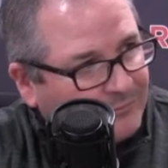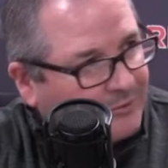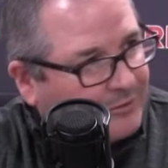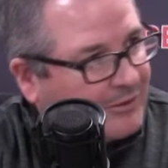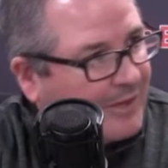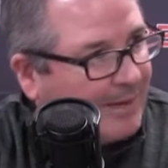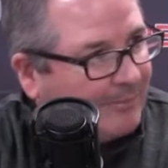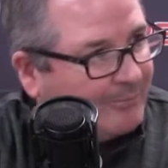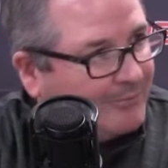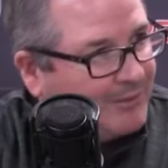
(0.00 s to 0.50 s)

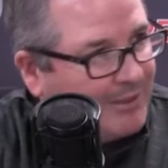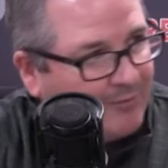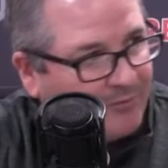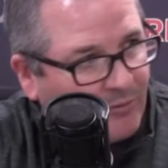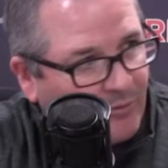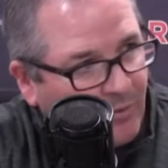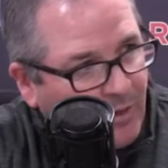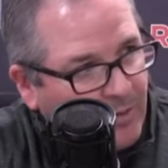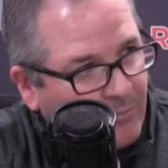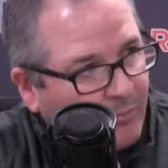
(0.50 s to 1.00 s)
top
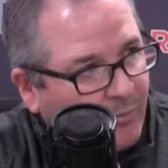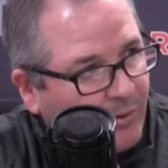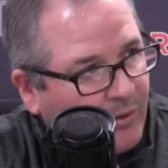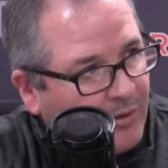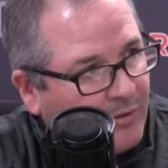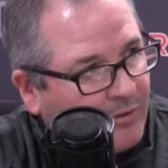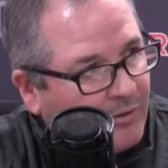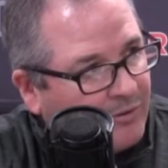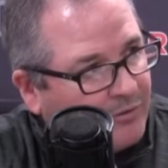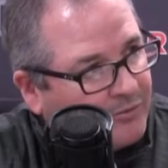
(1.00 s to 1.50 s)
7 or 8
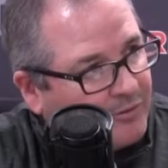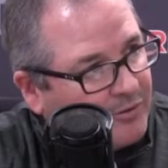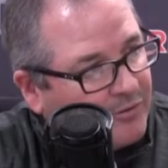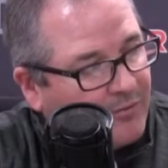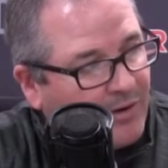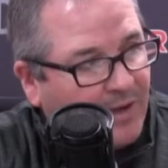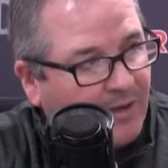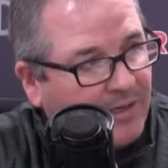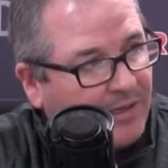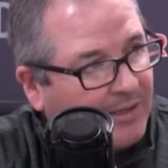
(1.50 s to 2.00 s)
players, and
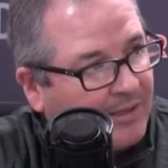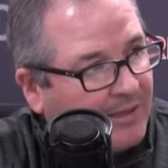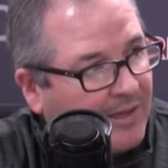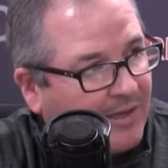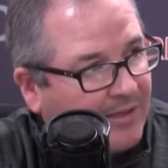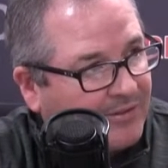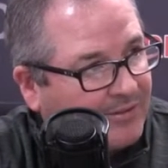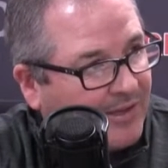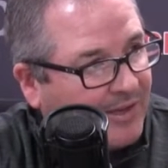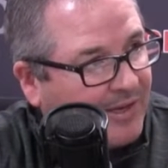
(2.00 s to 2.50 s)
you're not getting a
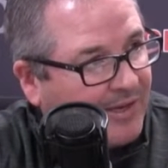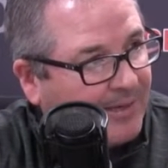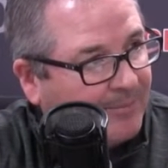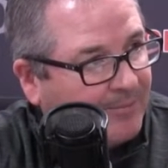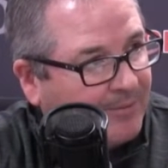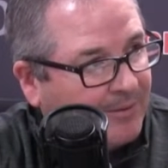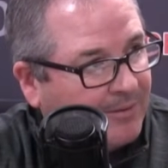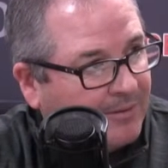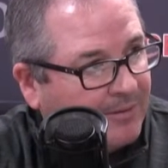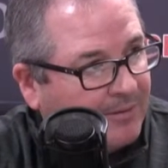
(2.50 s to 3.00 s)
lot of
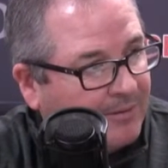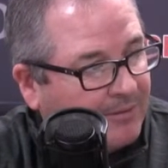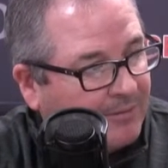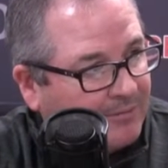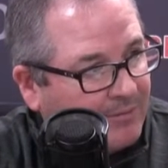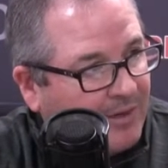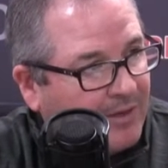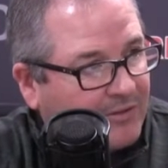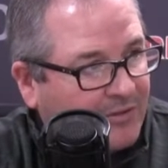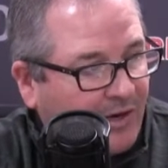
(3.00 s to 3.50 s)
time,
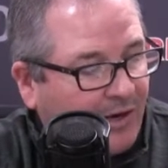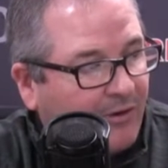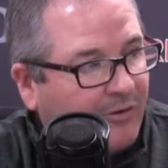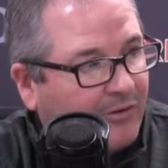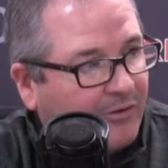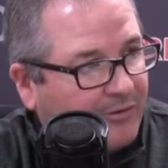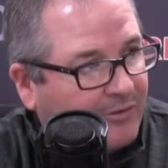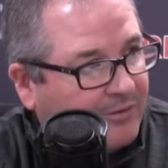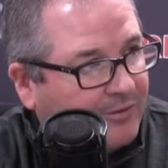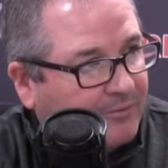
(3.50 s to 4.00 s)
right? It's
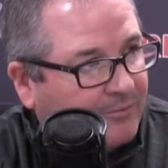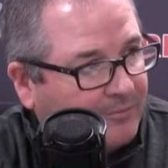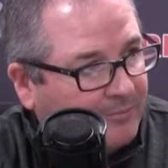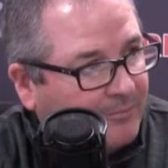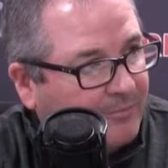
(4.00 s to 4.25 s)
harder to,